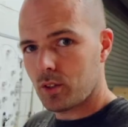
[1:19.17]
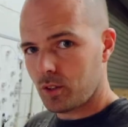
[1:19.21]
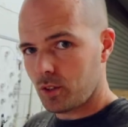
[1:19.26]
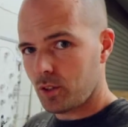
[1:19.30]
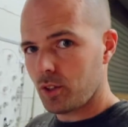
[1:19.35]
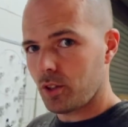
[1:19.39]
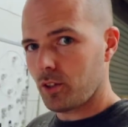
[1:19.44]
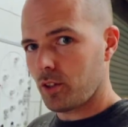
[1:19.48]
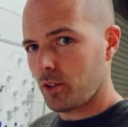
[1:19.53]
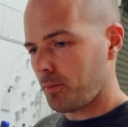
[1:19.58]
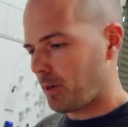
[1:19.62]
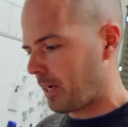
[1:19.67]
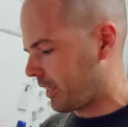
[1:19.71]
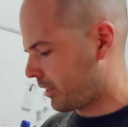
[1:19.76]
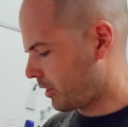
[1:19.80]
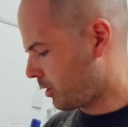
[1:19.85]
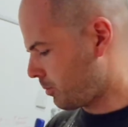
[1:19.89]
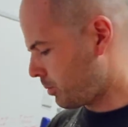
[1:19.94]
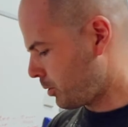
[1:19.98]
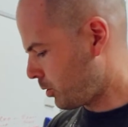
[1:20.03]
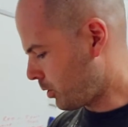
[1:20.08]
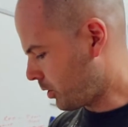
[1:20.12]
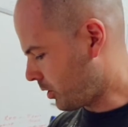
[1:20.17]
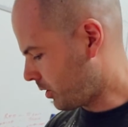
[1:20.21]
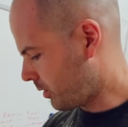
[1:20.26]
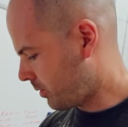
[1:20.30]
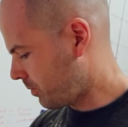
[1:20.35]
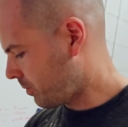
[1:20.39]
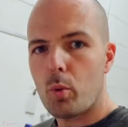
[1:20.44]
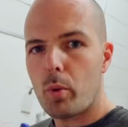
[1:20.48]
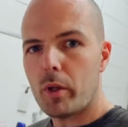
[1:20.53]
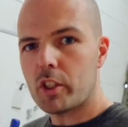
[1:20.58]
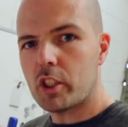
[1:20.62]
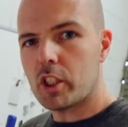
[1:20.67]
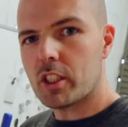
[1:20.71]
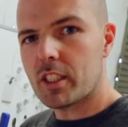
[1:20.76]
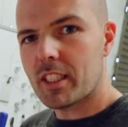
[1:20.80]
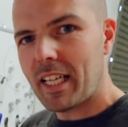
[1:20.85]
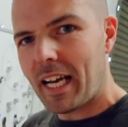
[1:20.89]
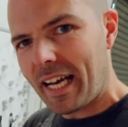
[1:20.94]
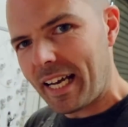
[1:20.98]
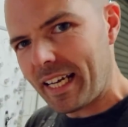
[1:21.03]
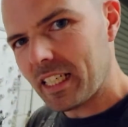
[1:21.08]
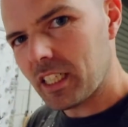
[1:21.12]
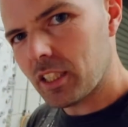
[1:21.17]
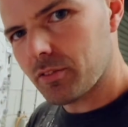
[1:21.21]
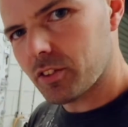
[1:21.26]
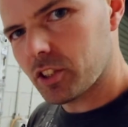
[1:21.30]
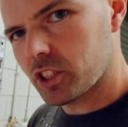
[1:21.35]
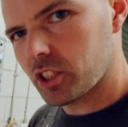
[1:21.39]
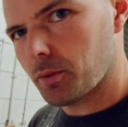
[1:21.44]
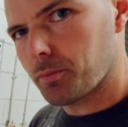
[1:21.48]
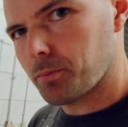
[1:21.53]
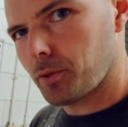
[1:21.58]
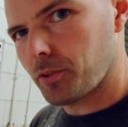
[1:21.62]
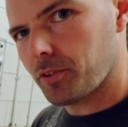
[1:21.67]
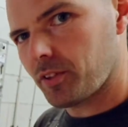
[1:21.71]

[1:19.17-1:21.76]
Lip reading: to the back of the board, which is kind of a simple